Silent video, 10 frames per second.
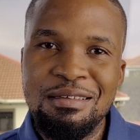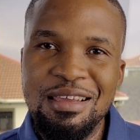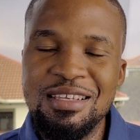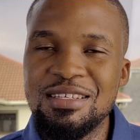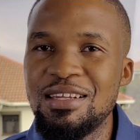
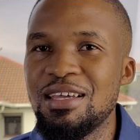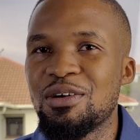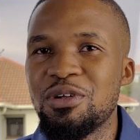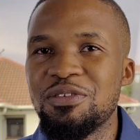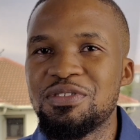Easily, I
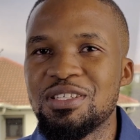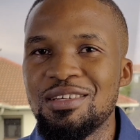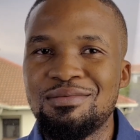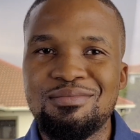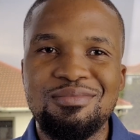could have
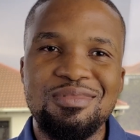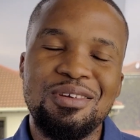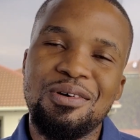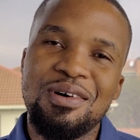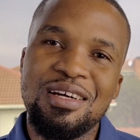said, you
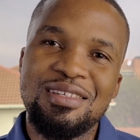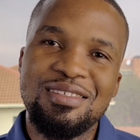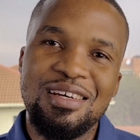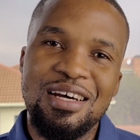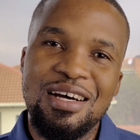know what,
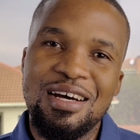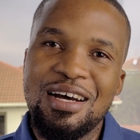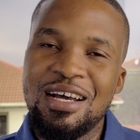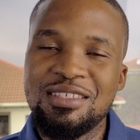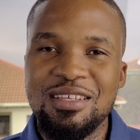
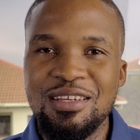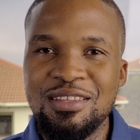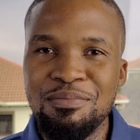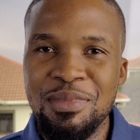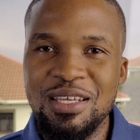I
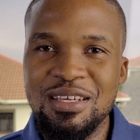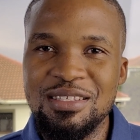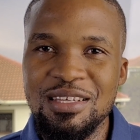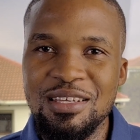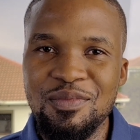studied
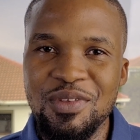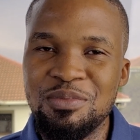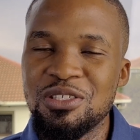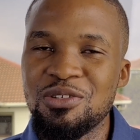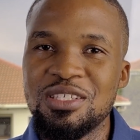marketing, I'm
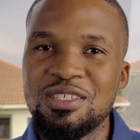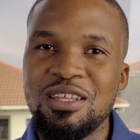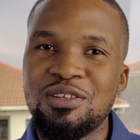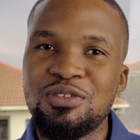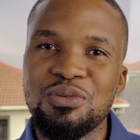just going to
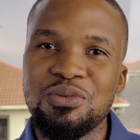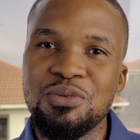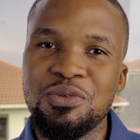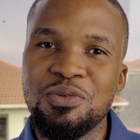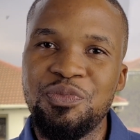stick
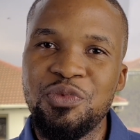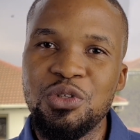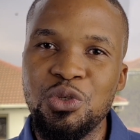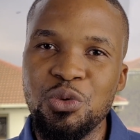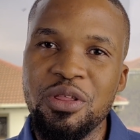to
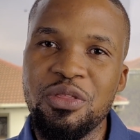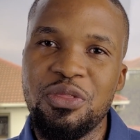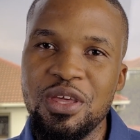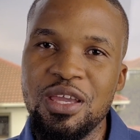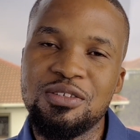doing
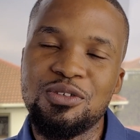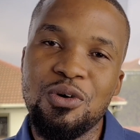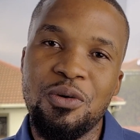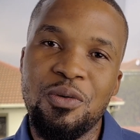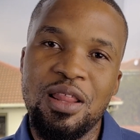things,
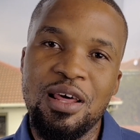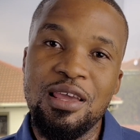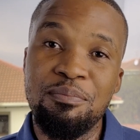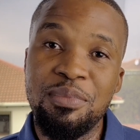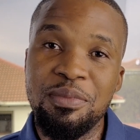or rather
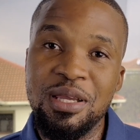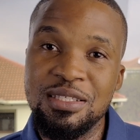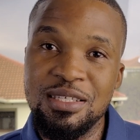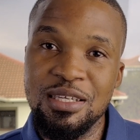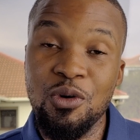
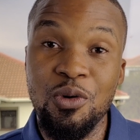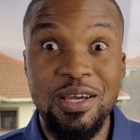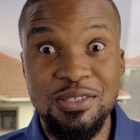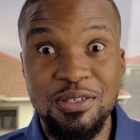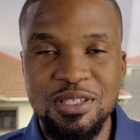implementing or
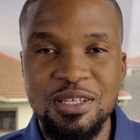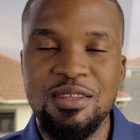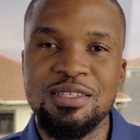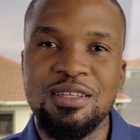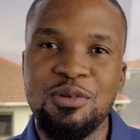executing
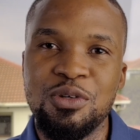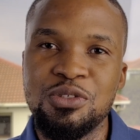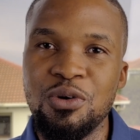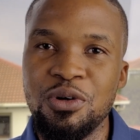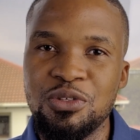things that I
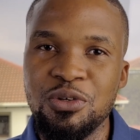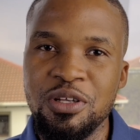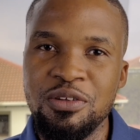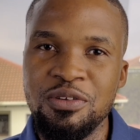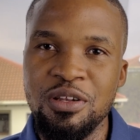was only taught
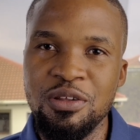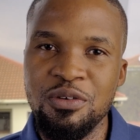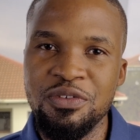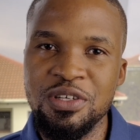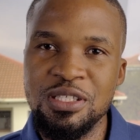in
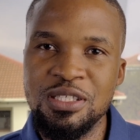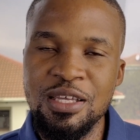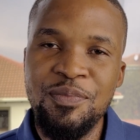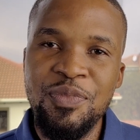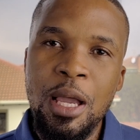
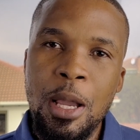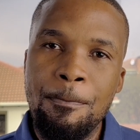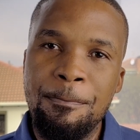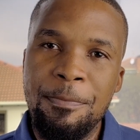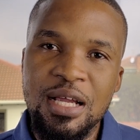university.
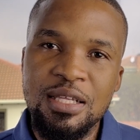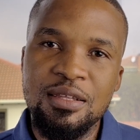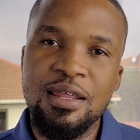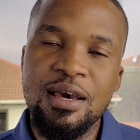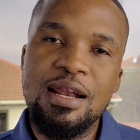
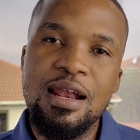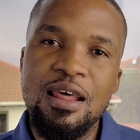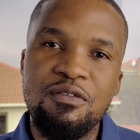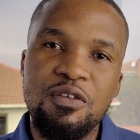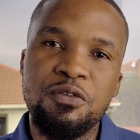But that
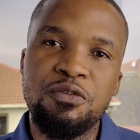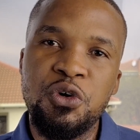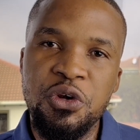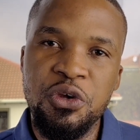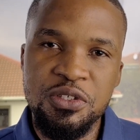level of
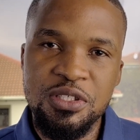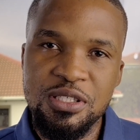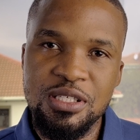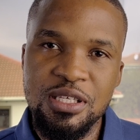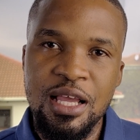
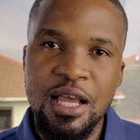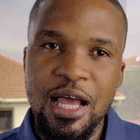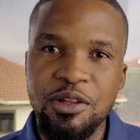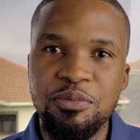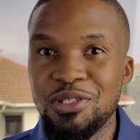curiosity
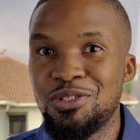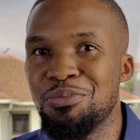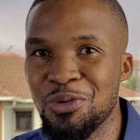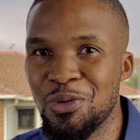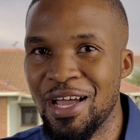helped me to
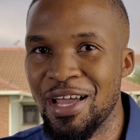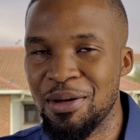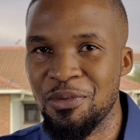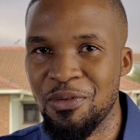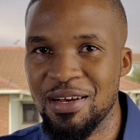be where I
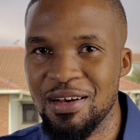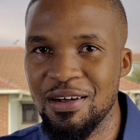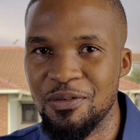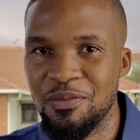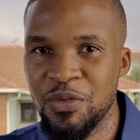am right
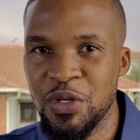now.